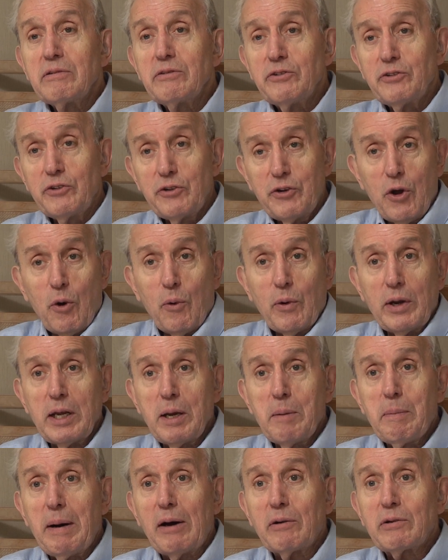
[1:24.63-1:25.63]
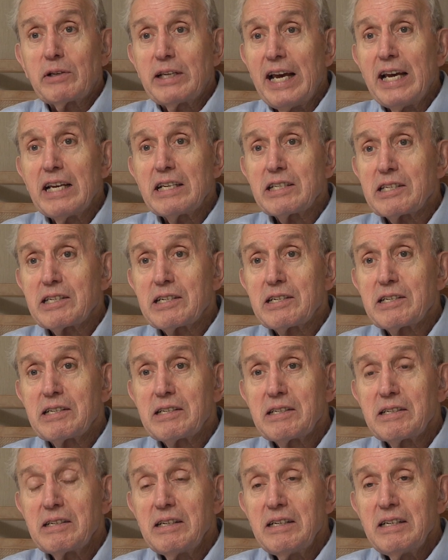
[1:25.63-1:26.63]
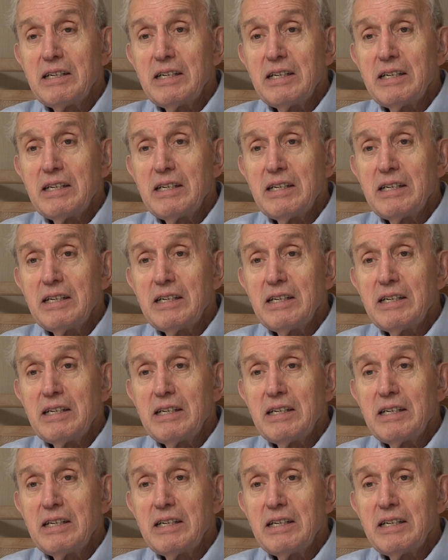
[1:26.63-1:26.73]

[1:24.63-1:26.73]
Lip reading: knowing about tests,